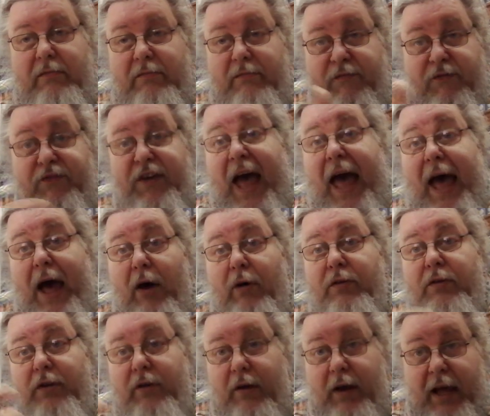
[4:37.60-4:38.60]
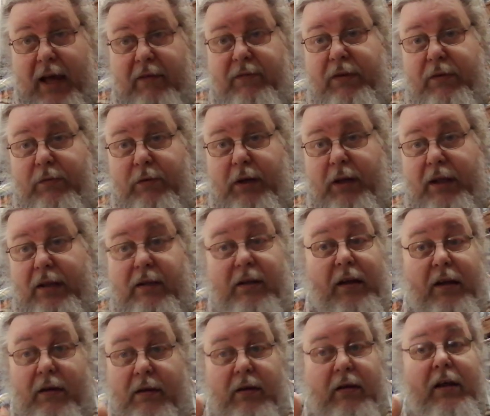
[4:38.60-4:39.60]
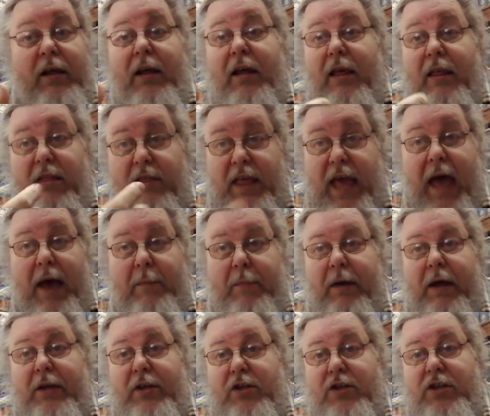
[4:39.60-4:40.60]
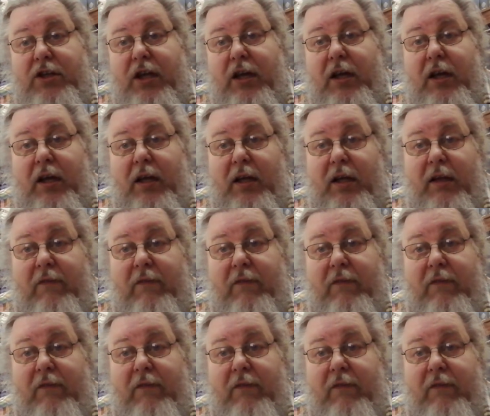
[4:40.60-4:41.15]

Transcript: found, or I haven't really done that much uh,